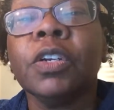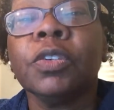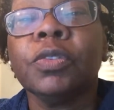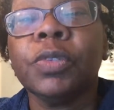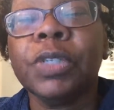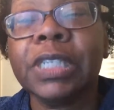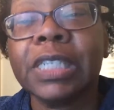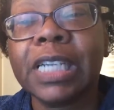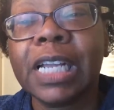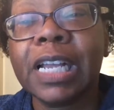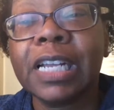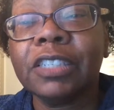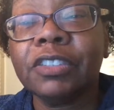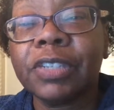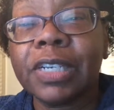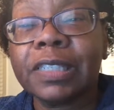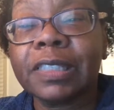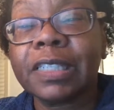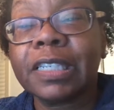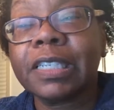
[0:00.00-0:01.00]
Written
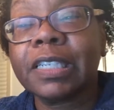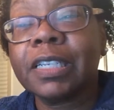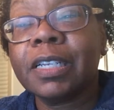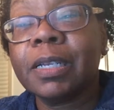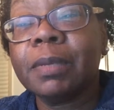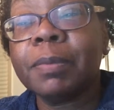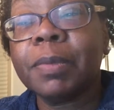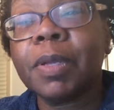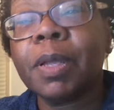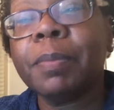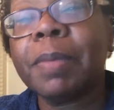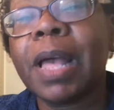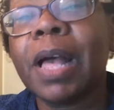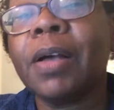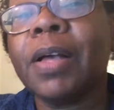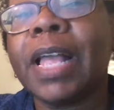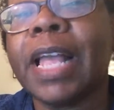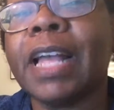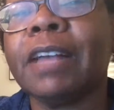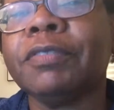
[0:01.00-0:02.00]
contracts can come
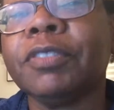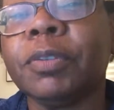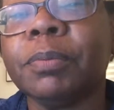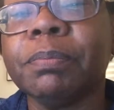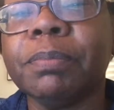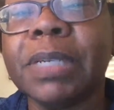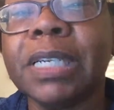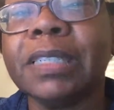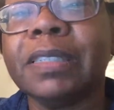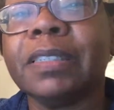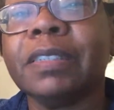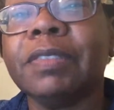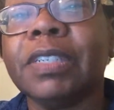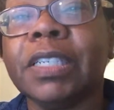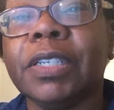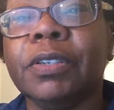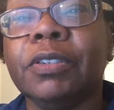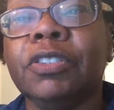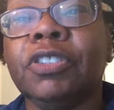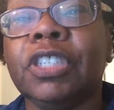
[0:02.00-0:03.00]
about after months of
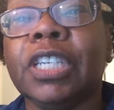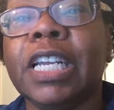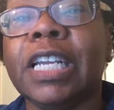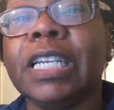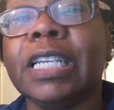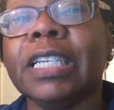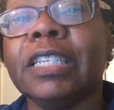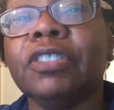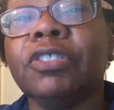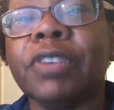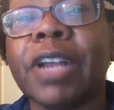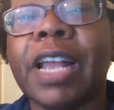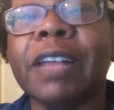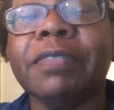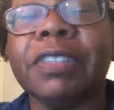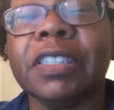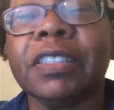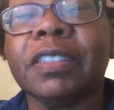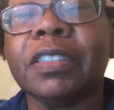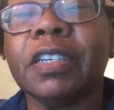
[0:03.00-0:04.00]
negotiating and
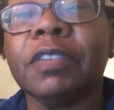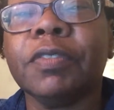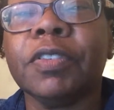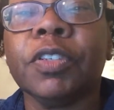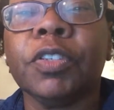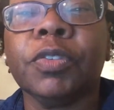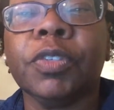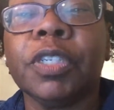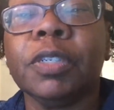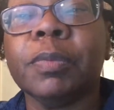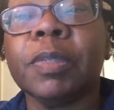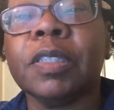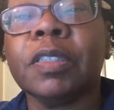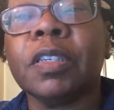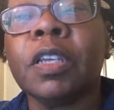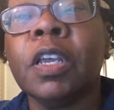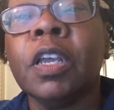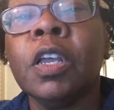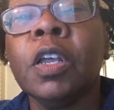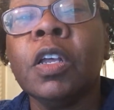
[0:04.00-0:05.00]
drafting several
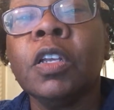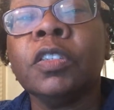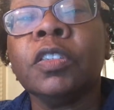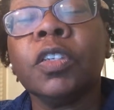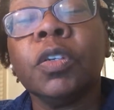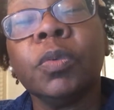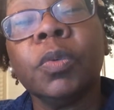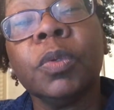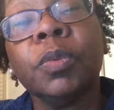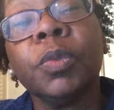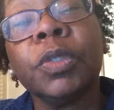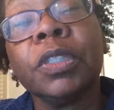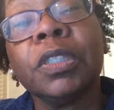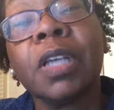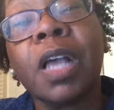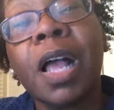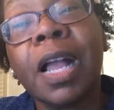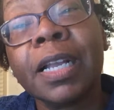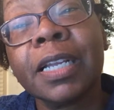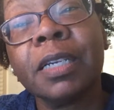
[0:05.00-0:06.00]
agreements. So when we're
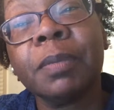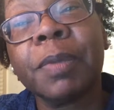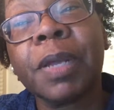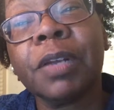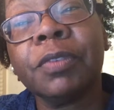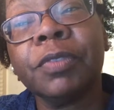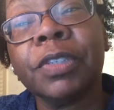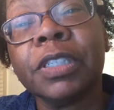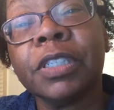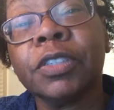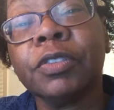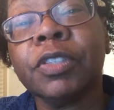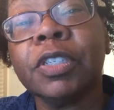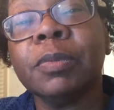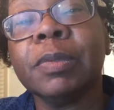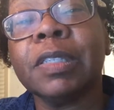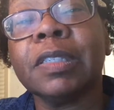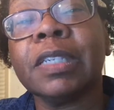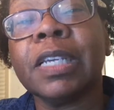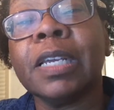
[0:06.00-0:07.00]
talking about written
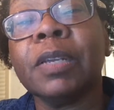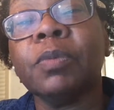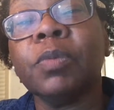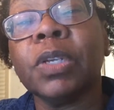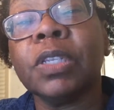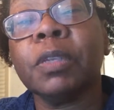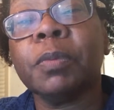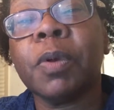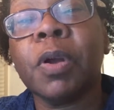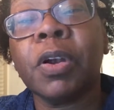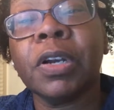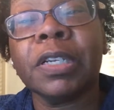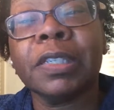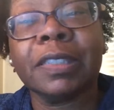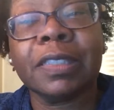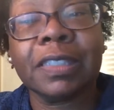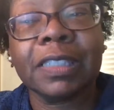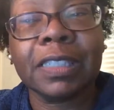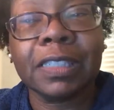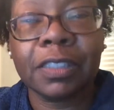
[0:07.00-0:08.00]
agreements and what the
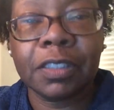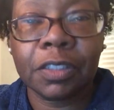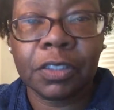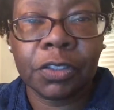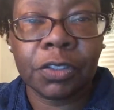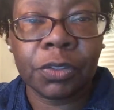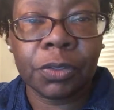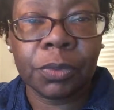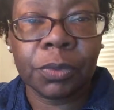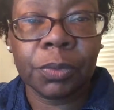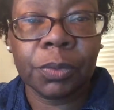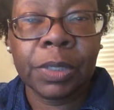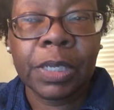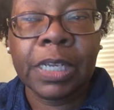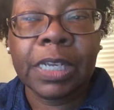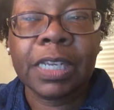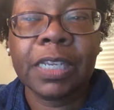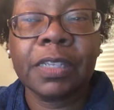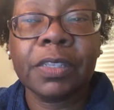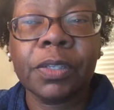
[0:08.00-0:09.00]
parties intended to do
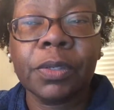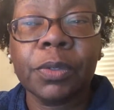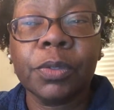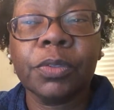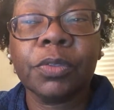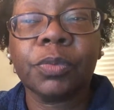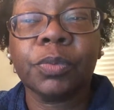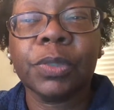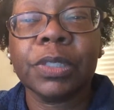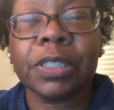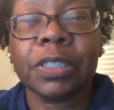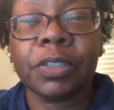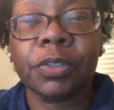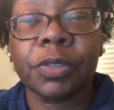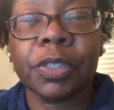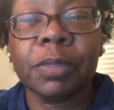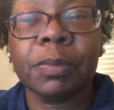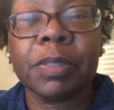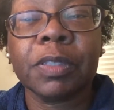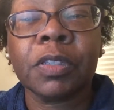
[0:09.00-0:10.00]
in those written
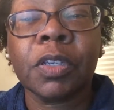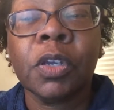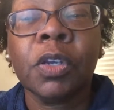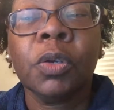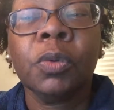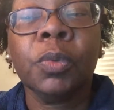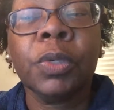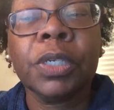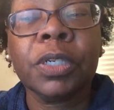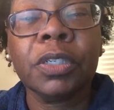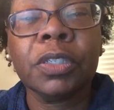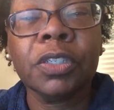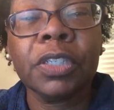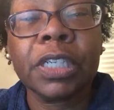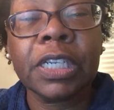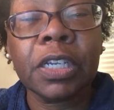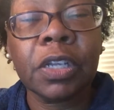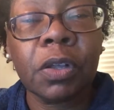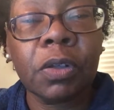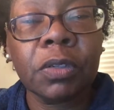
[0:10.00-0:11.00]
agreements, we are
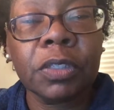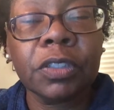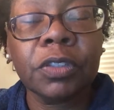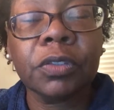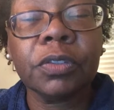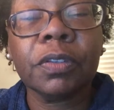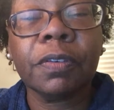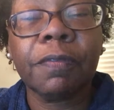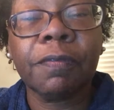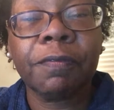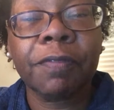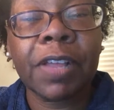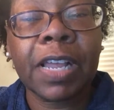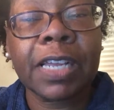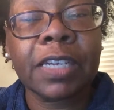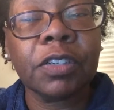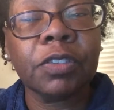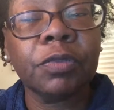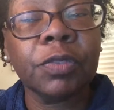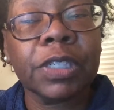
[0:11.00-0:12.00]
looking only to the
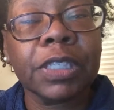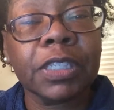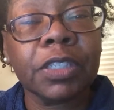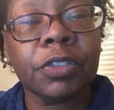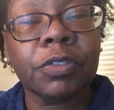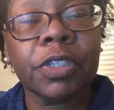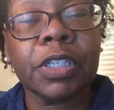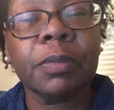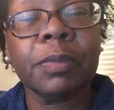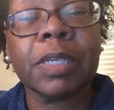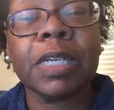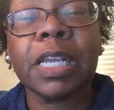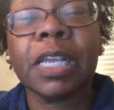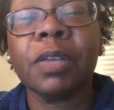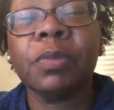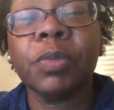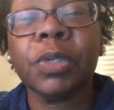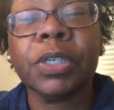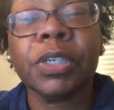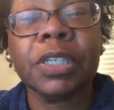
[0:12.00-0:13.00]
final written agreement,
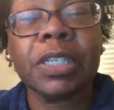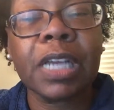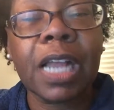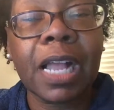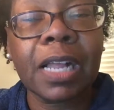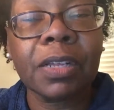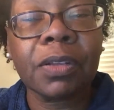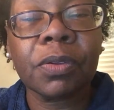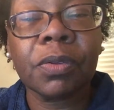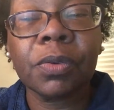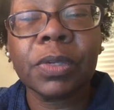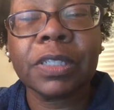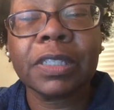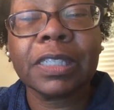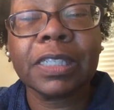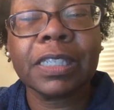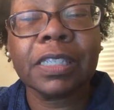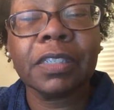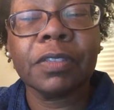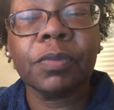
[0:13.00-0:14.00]
and we are not going
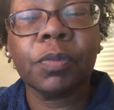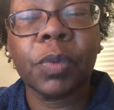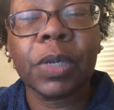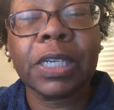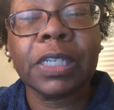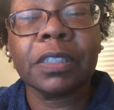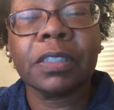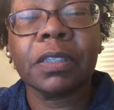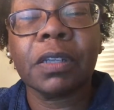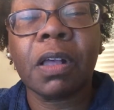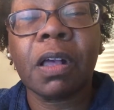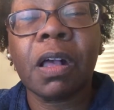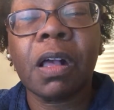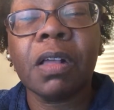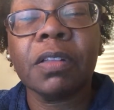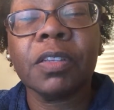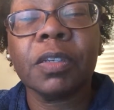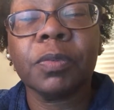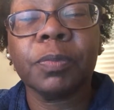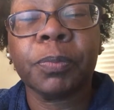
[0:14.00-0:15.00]
to give weight to
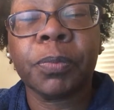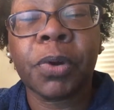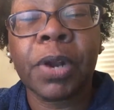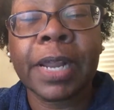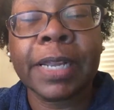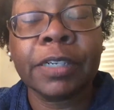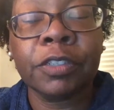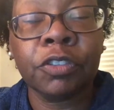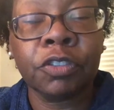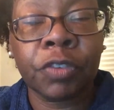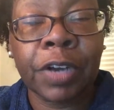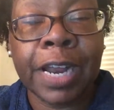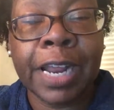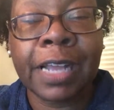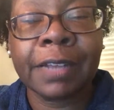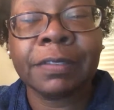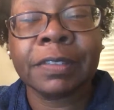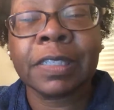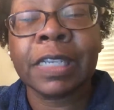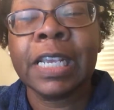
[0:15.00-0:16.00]
all the prior
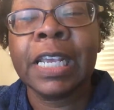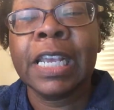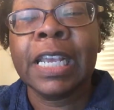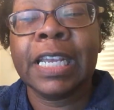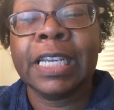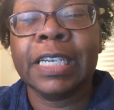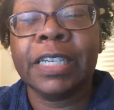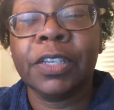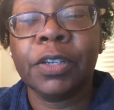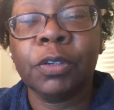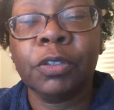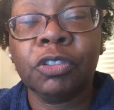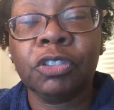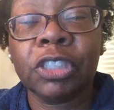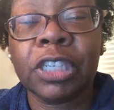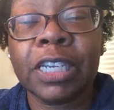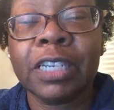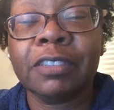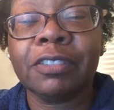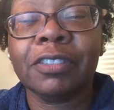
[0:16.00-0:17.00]
drafts and
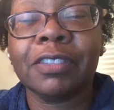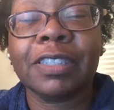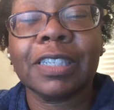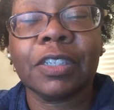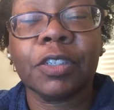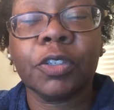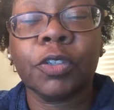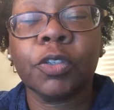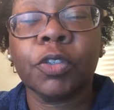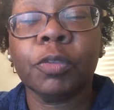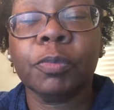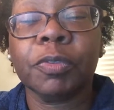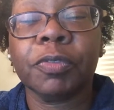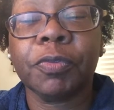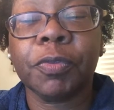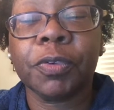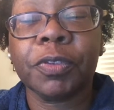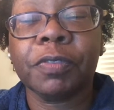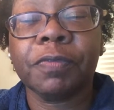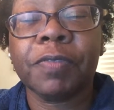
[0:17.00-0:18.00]
negotiations that occurred
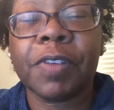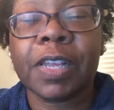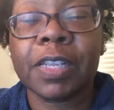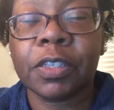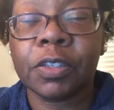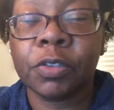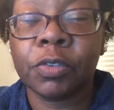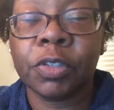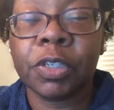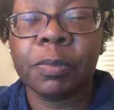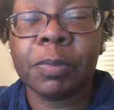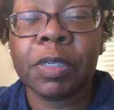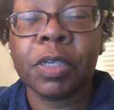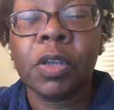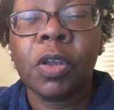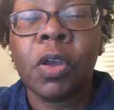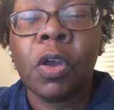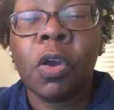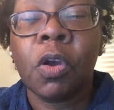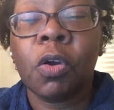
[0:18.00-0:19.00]
before the final agreement
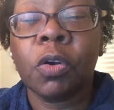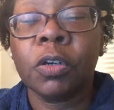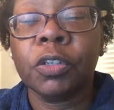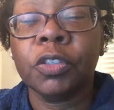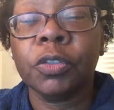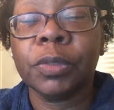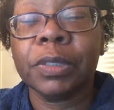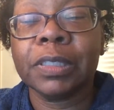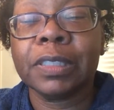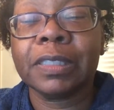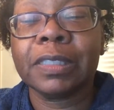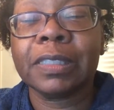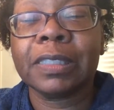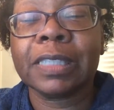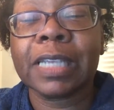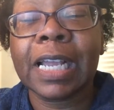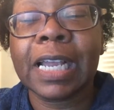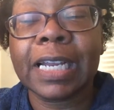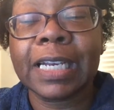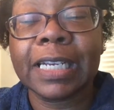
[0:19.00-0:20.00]
or during the
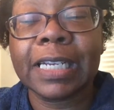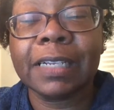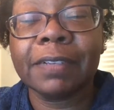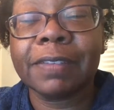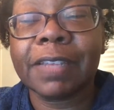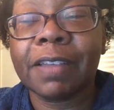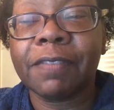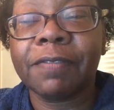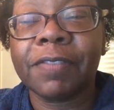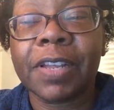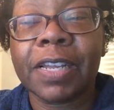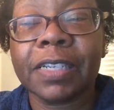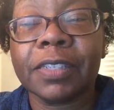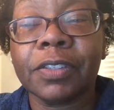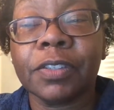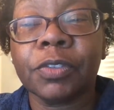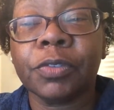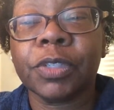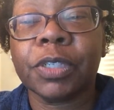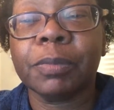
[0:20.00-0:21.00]
signing of that final
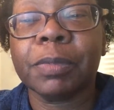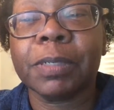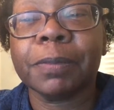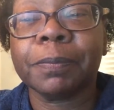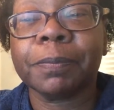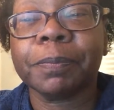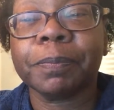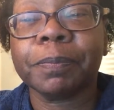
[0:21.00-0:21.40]
agreement.